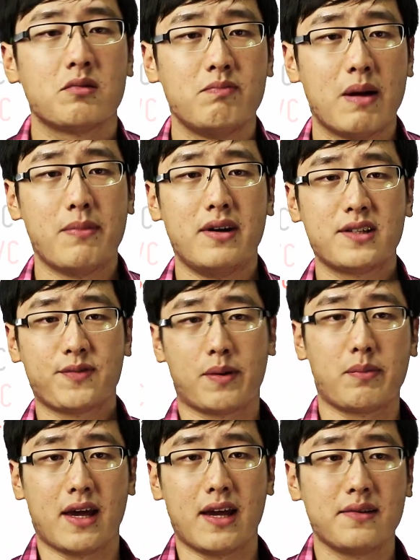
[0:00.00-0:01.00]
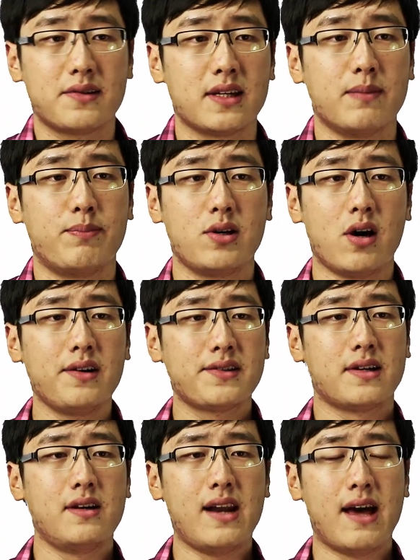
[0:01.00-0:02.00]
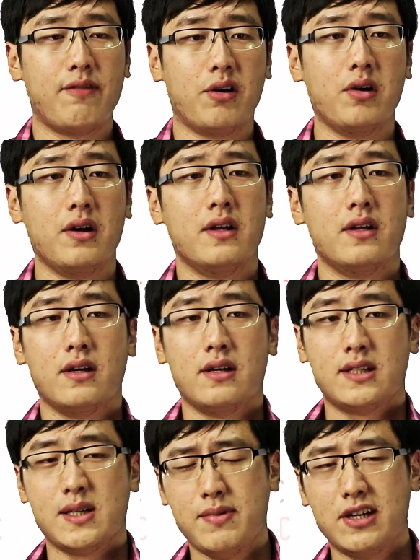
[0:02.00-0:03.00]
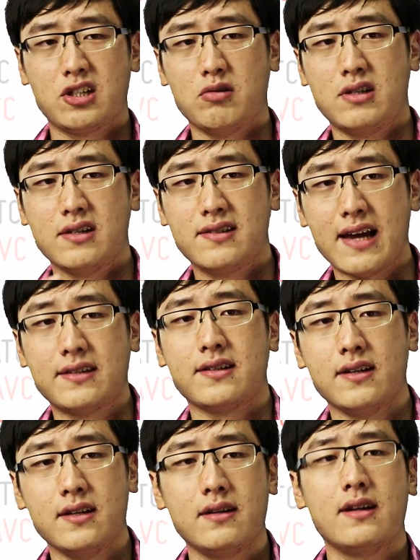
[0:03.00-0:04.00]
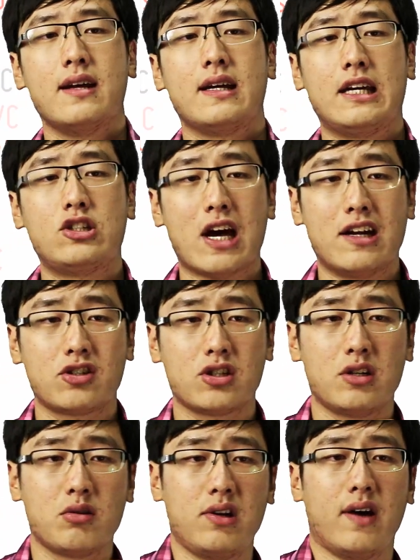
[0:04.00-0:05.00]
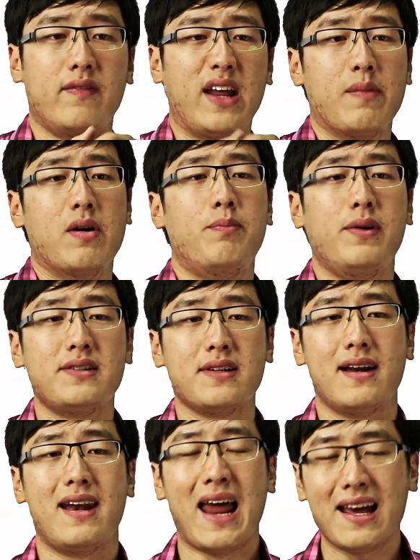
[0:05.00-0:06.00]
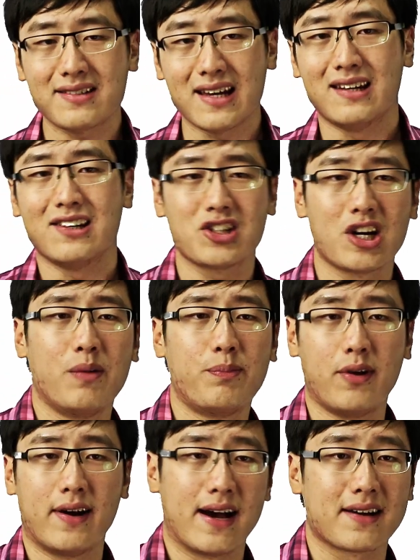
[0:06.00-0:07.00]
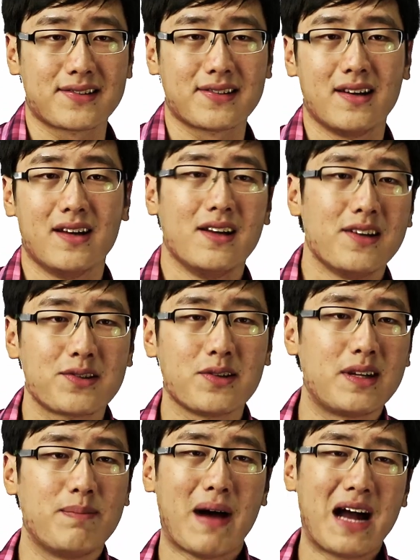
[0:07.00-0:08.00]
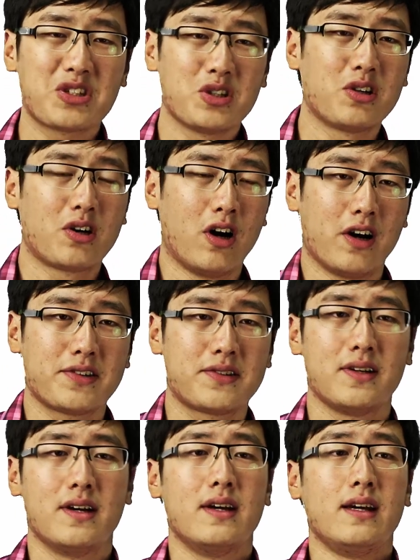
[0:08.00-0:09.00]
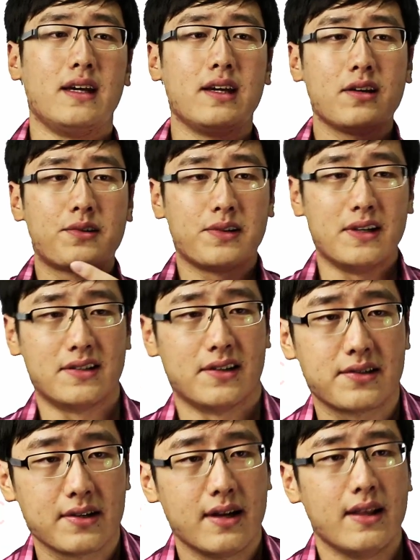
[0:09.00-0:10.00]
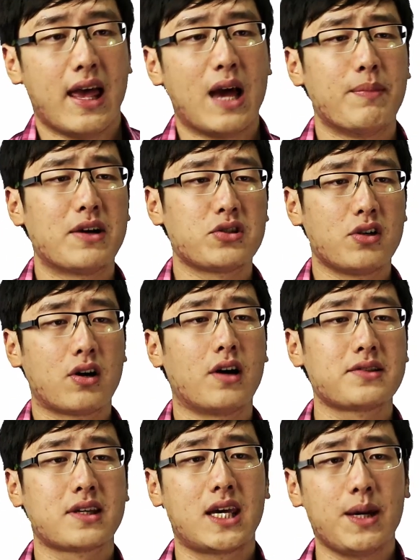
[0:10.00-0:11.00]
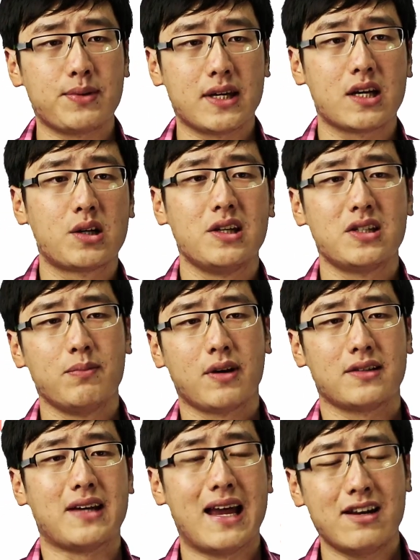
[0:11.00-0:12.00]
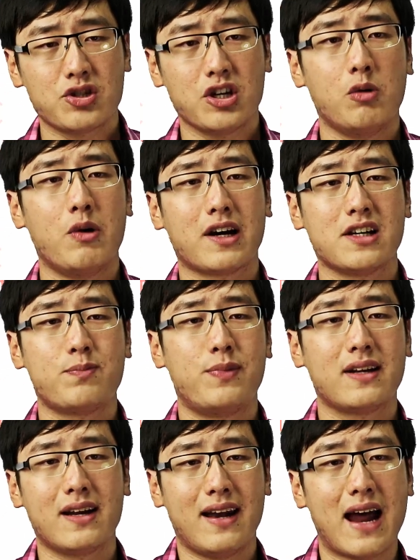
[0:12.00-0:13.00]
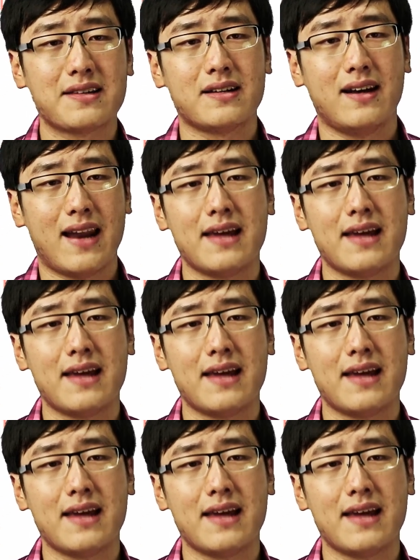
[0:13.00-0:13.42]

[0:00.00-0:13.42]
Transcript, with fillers: Remember this from AC. Beyond a certain level, diminishing return sets in, each additional unit of labor brings in less additional products. So the marginal cost increases and marginal cost keeps increasing because additional workers bring in less and